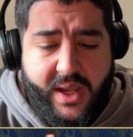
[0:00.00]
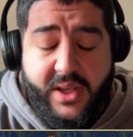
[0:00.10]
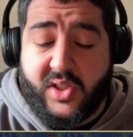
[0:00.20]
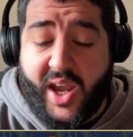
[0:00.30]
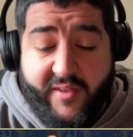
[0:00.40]

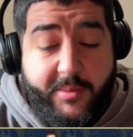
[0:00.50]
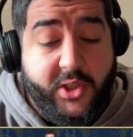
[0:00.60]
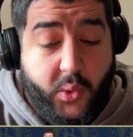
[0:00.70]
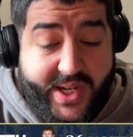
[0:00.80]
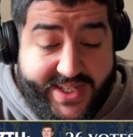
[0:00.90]
So I have him on
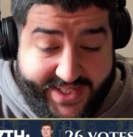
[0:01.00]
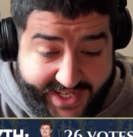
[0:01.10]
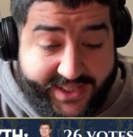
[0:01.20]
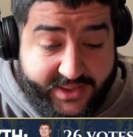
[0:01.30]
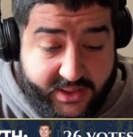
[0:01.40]

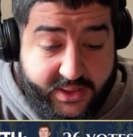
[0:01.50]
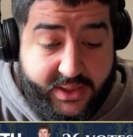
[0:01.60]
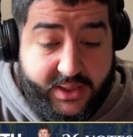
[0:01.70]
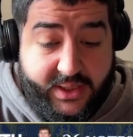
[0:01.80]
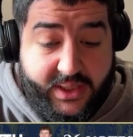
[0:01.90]
26,
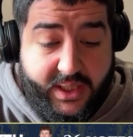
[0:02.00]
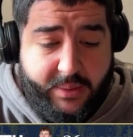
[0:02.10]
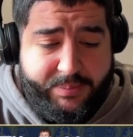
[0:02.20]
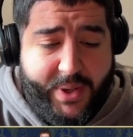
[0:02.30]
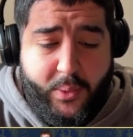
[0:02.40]

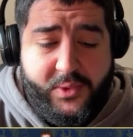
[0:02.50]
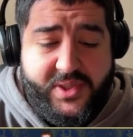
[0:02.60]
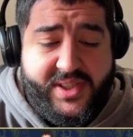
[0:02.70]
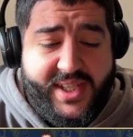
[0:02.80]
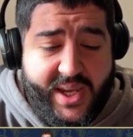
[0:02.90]
but we'll
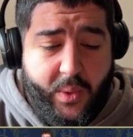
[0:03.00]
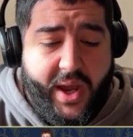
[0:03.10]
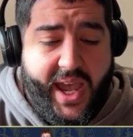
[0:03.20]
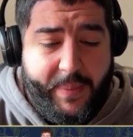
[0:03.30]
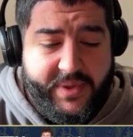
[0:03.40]
see what
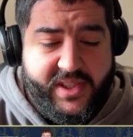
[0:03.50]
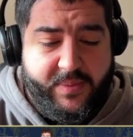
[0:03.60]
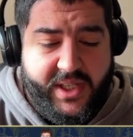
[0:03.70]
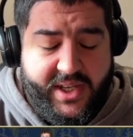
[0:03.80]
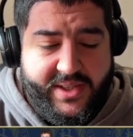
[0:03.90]
happens
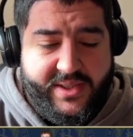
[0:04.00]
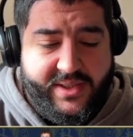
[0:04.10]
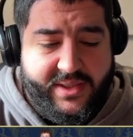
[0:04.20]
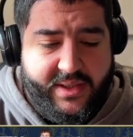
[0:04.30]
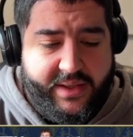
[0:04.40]

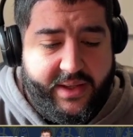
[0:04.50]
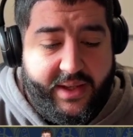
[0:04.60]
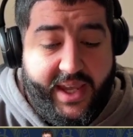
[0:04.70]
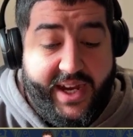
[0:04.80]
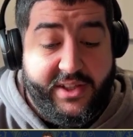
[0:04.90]
because
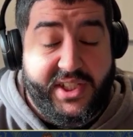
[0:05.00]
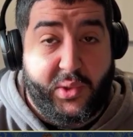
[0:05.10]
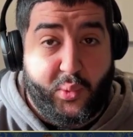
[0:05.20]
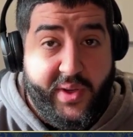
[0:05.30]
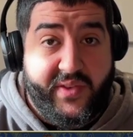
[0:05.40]
he had a
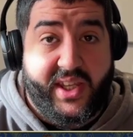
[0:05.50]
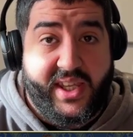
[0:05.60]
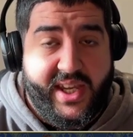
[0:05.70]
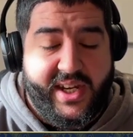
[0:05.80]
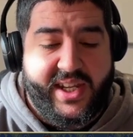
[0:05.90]
terrific
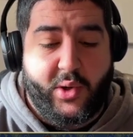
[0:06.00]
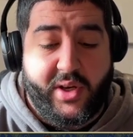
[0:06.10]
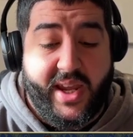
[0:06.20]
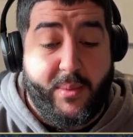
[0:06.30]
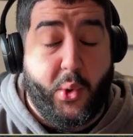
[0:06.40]
year and he could
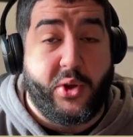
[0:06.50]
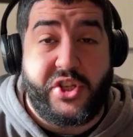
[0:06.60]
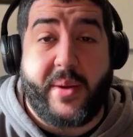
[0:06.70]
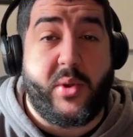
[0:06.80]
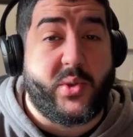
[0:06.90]
get more. And
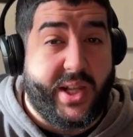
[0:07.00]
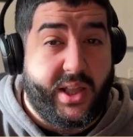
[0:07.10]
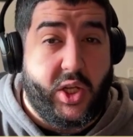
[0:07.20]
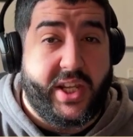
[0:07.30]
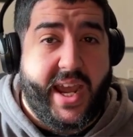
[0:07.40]
GWS won a
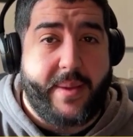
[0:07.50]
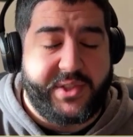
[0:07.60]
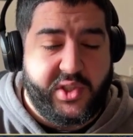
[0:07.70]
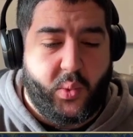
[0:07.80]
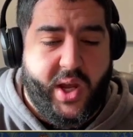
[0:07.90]
lot of games
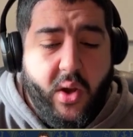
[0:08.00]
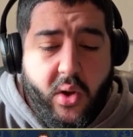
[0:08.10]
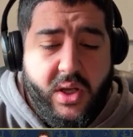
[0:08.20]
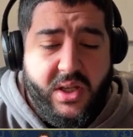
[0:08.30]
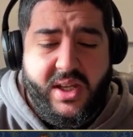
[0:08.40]
as
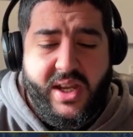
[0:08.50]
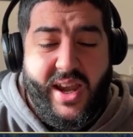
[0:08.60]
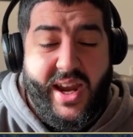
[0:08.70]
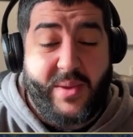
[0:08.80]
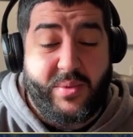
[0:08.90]
well.
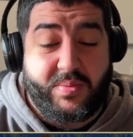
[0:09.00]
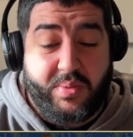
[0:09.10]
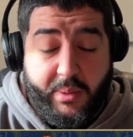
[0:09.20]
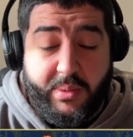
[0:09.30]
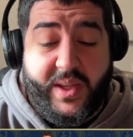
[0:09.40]
And he was
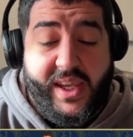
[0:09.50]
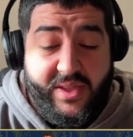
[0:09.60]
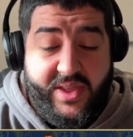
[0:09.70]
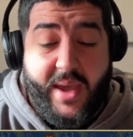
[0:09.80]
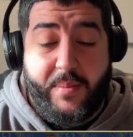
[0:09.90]
probably
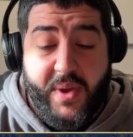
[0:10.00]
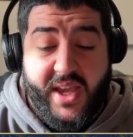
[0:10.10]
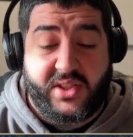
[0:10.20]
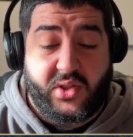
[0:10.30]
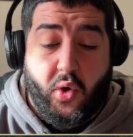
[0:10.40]
in their
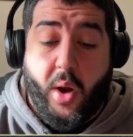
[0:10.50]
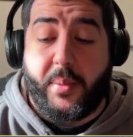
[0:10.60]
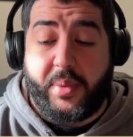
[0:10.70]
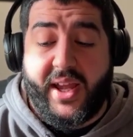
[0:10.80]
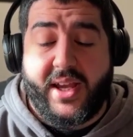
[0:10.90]
best crop
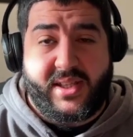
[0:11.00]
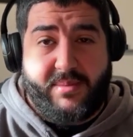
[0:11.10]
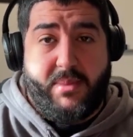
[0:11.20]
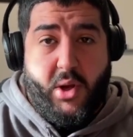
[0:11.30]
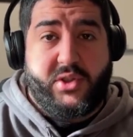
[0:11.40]
of players
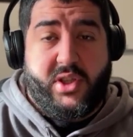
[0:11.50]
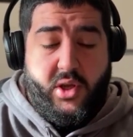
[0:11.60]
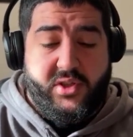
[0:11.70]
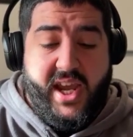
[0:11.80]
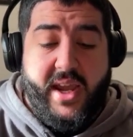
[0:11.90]
in most of
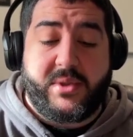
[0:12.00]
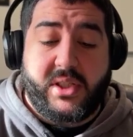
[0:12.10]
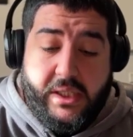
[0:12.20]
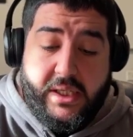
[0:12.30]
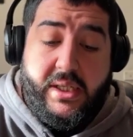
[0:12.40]
those games.
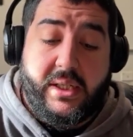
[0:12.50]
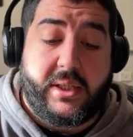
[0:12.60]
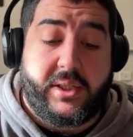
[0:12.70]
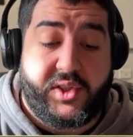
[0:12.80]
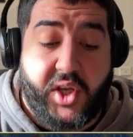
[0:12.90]

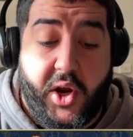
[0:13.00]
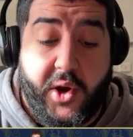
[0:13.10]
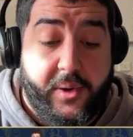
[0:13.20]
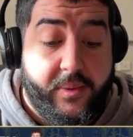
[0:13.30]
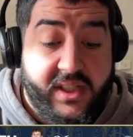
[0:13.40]

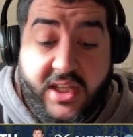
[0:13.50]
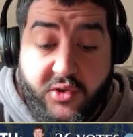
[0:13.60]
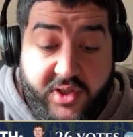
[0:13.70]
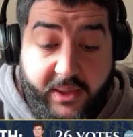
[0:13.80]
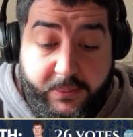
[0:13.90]
So it's
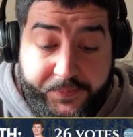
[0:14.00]
interesting.